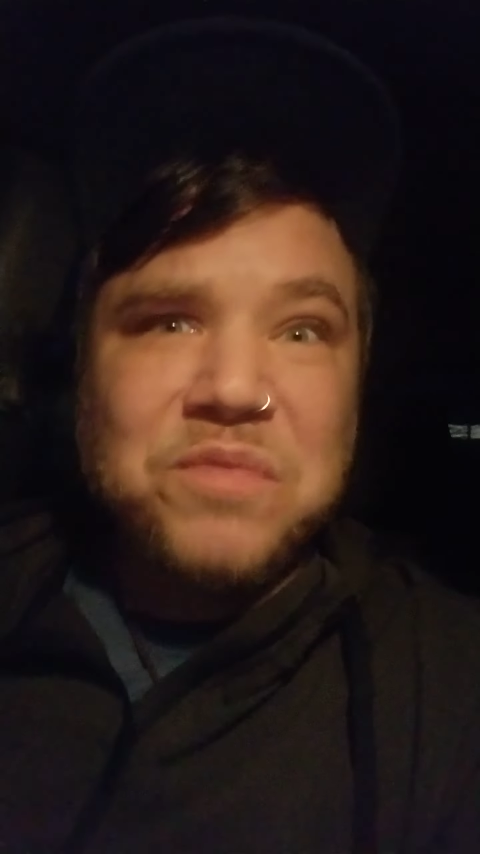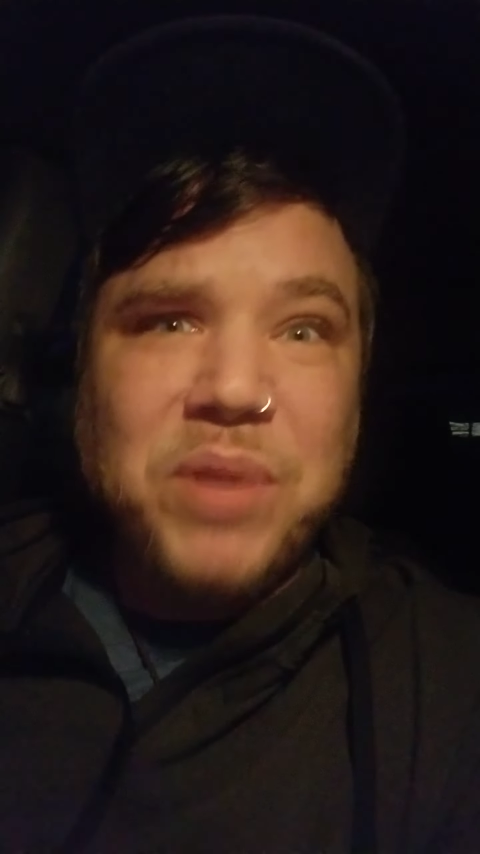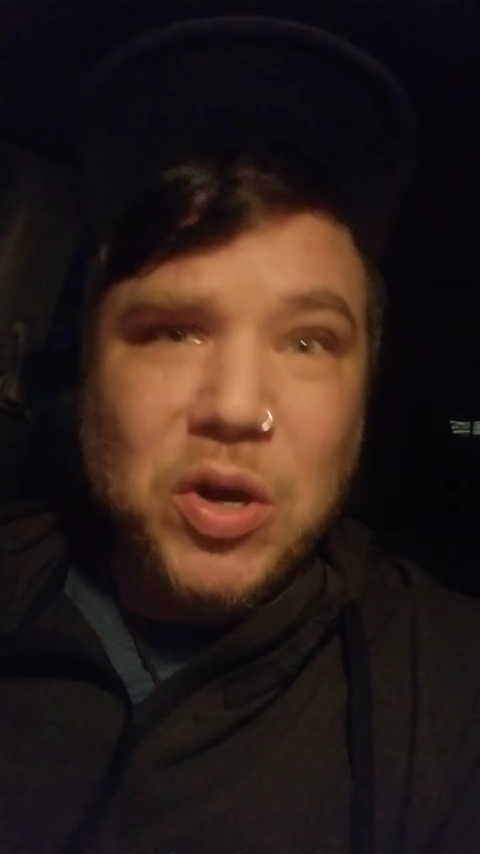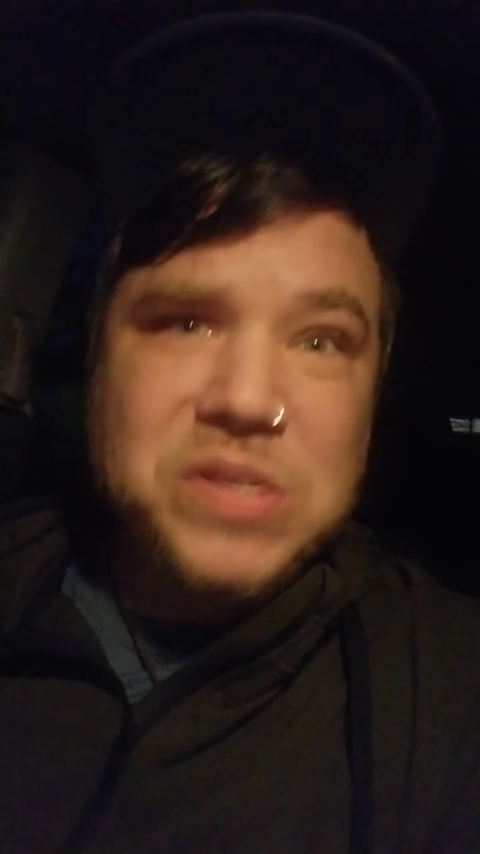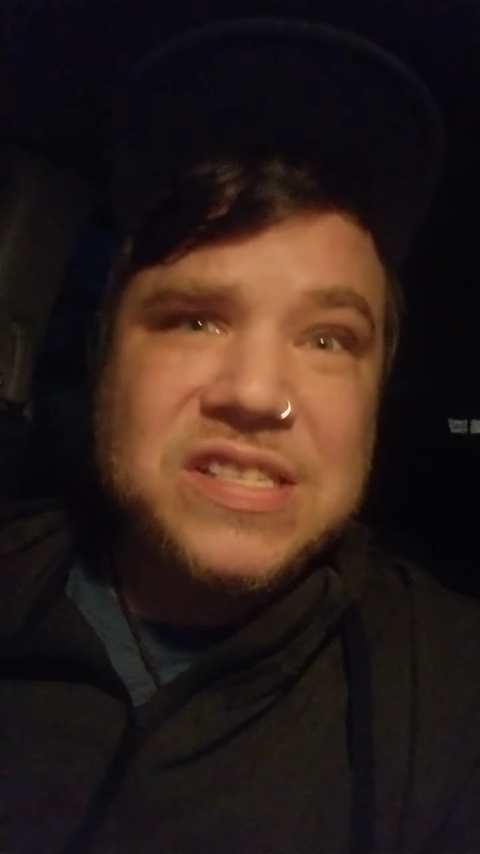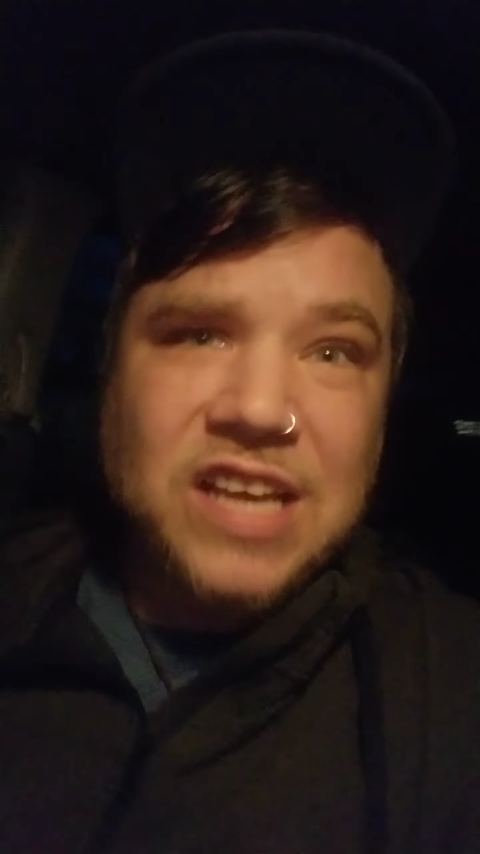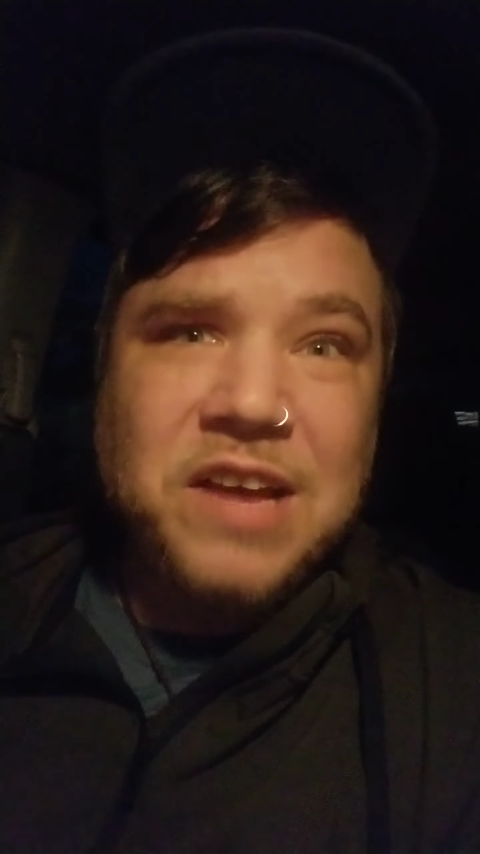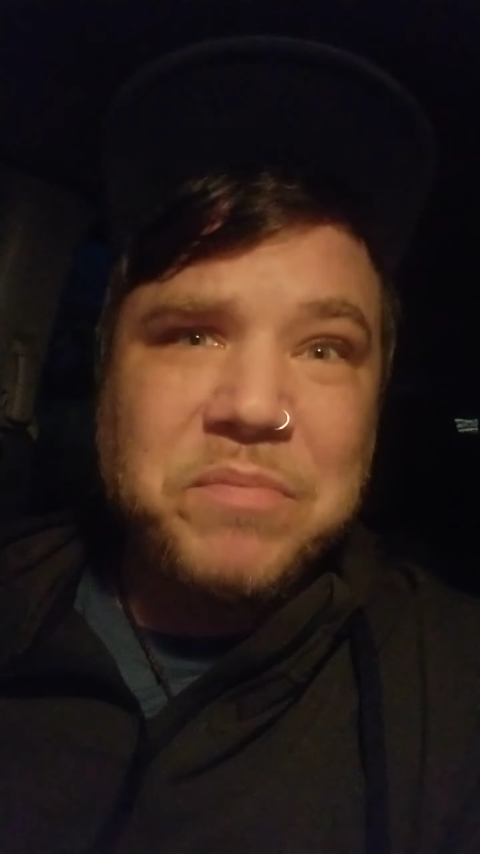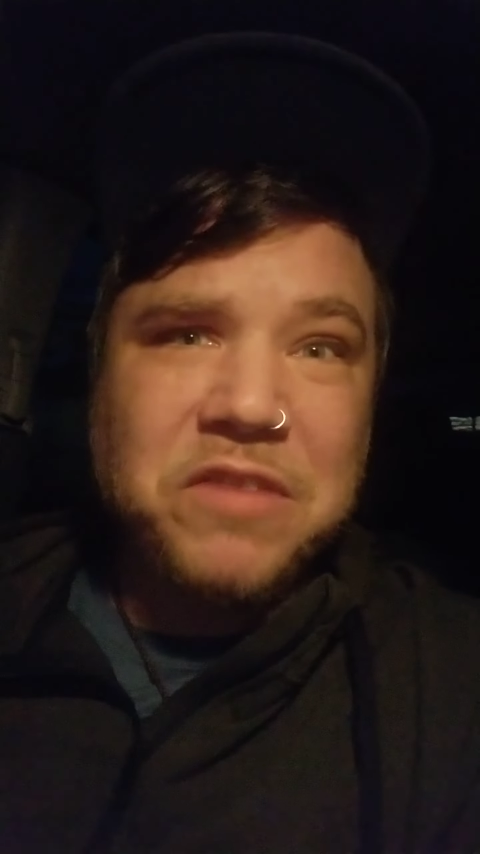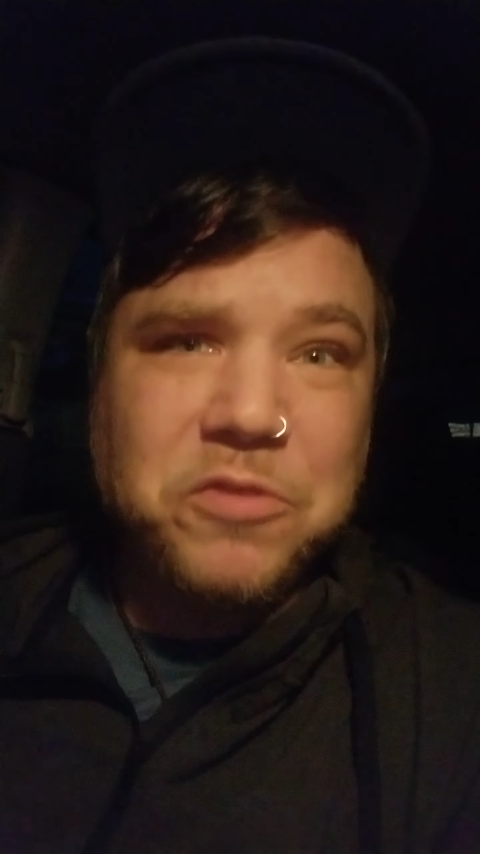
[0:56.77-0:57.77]
post
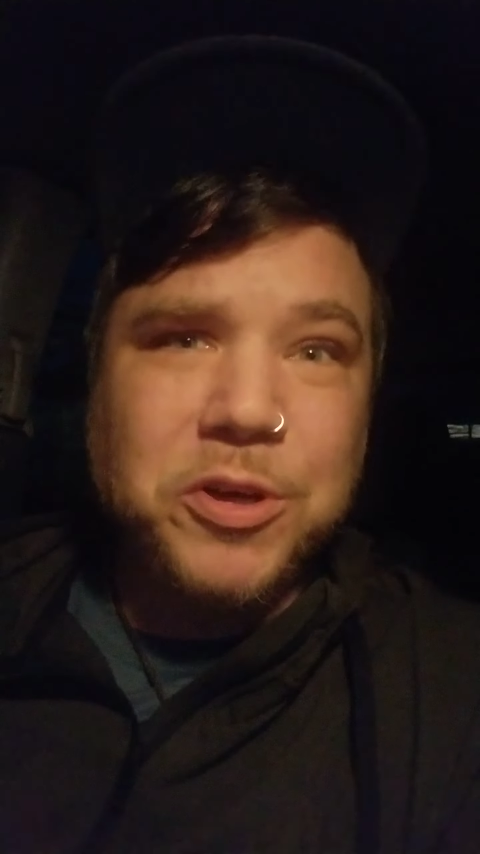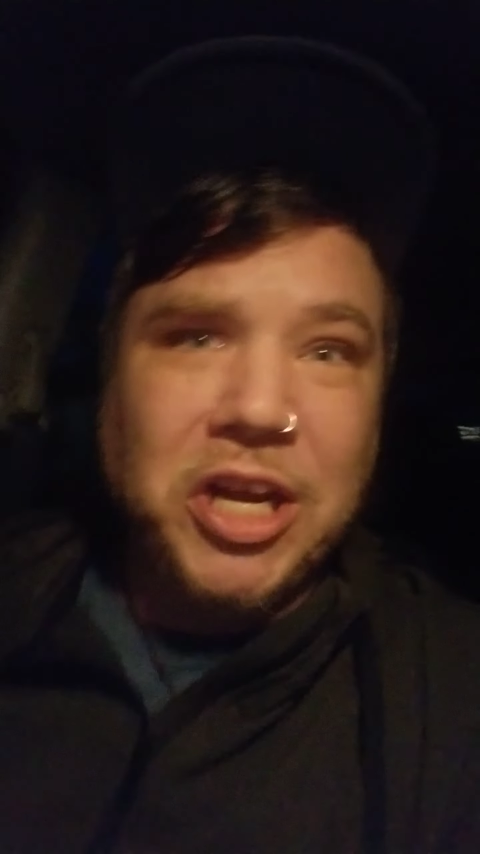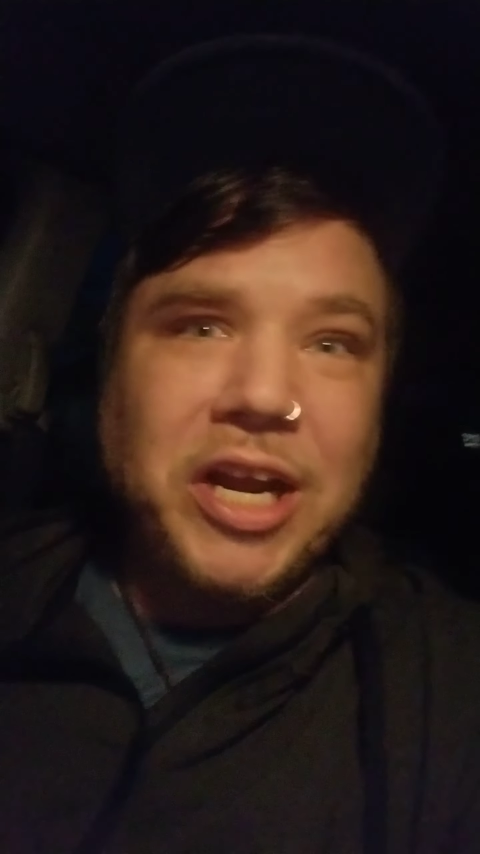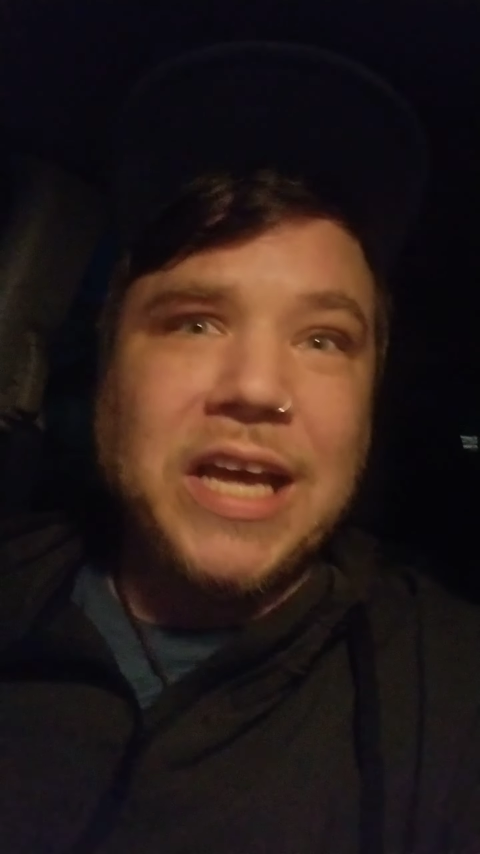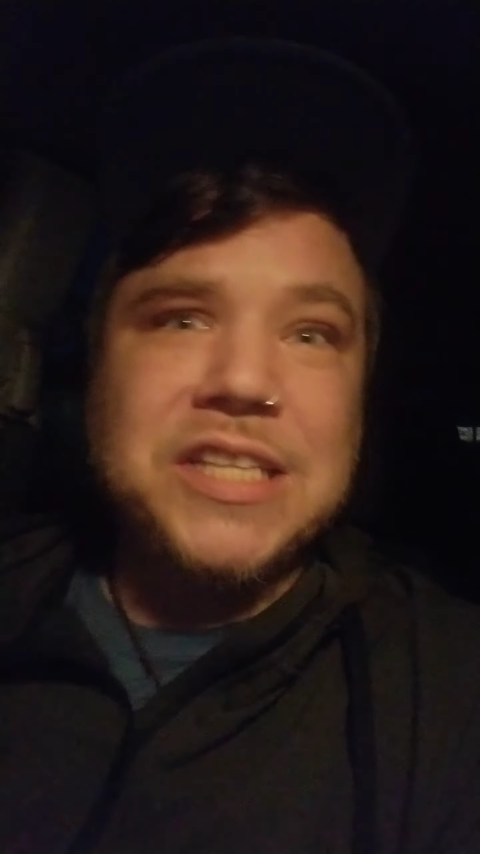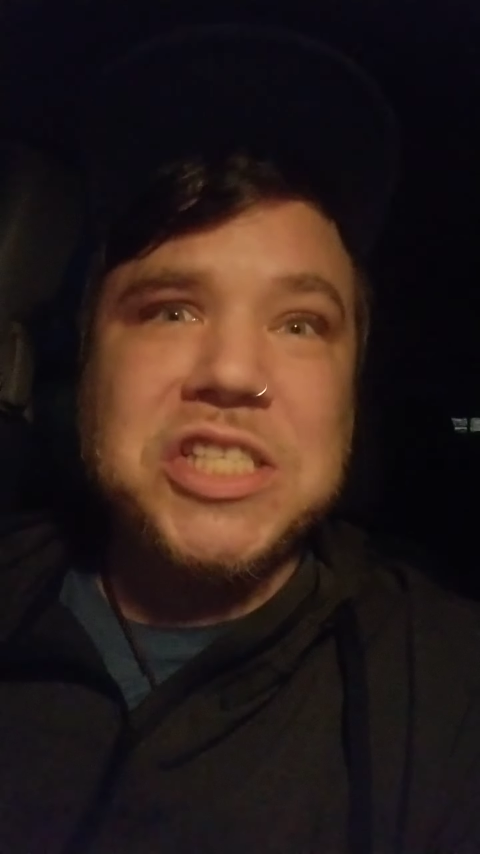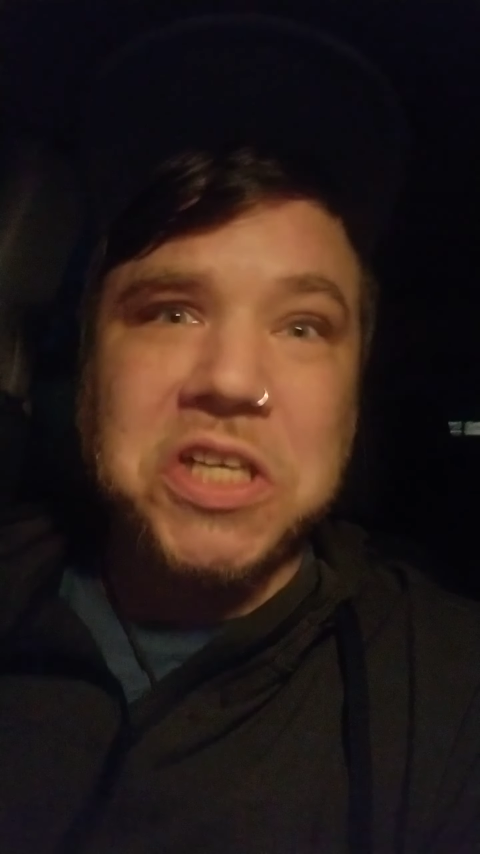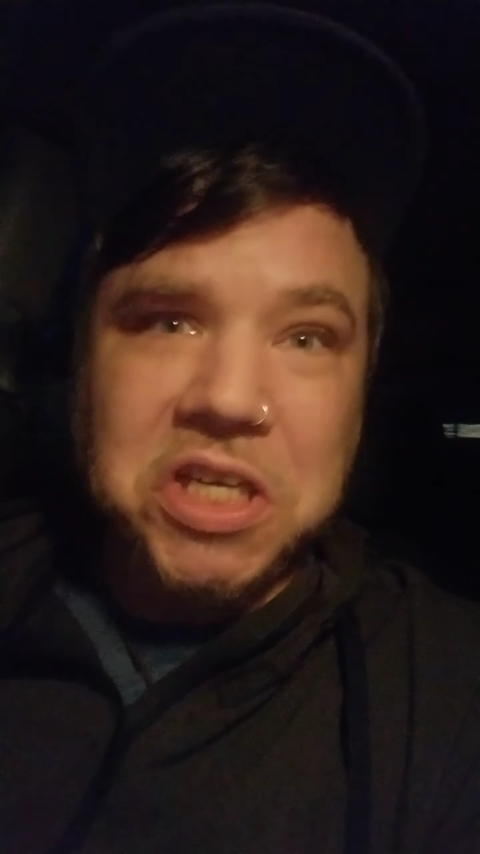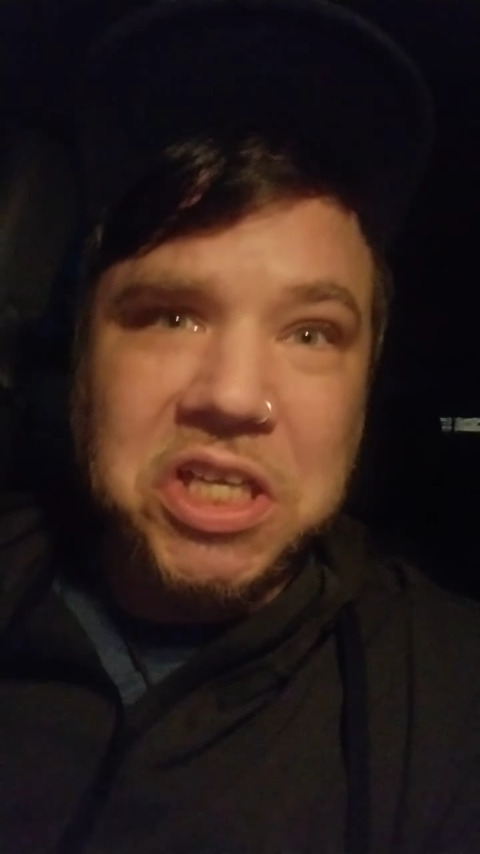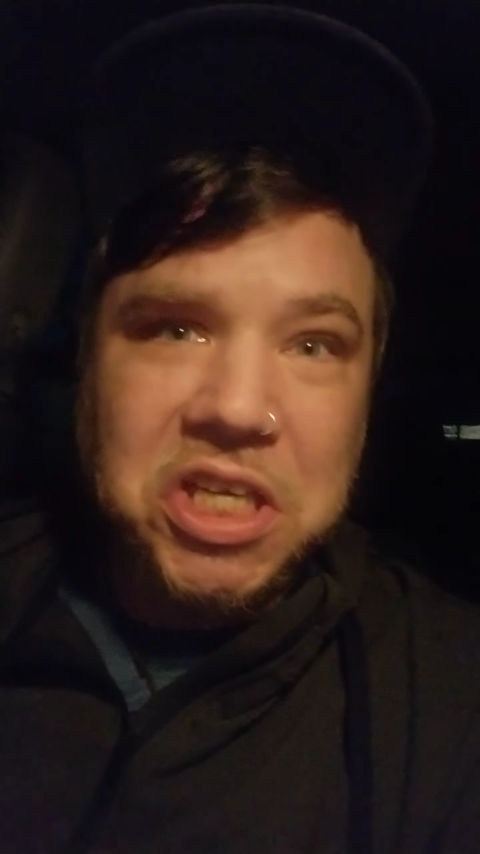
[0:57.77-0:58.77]
them before they're
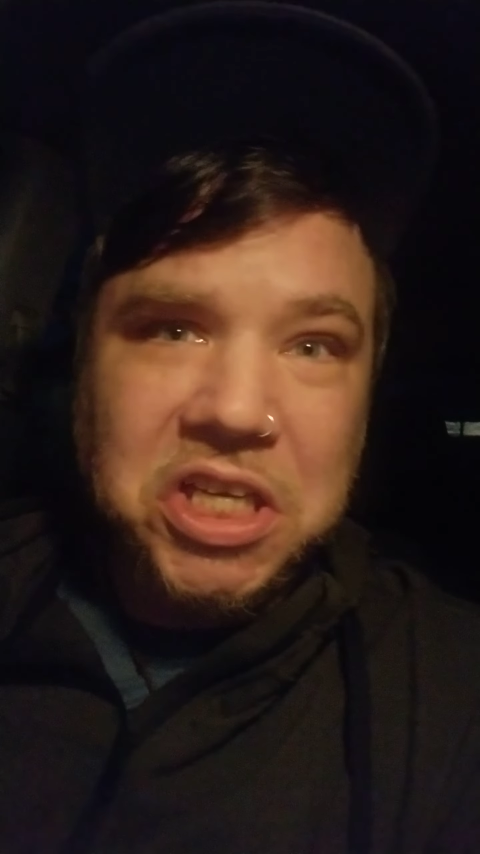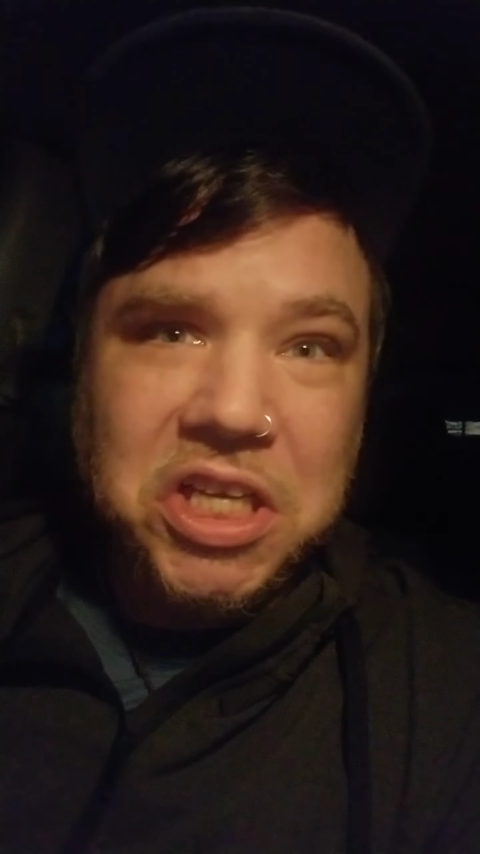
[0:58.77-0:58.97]
answered.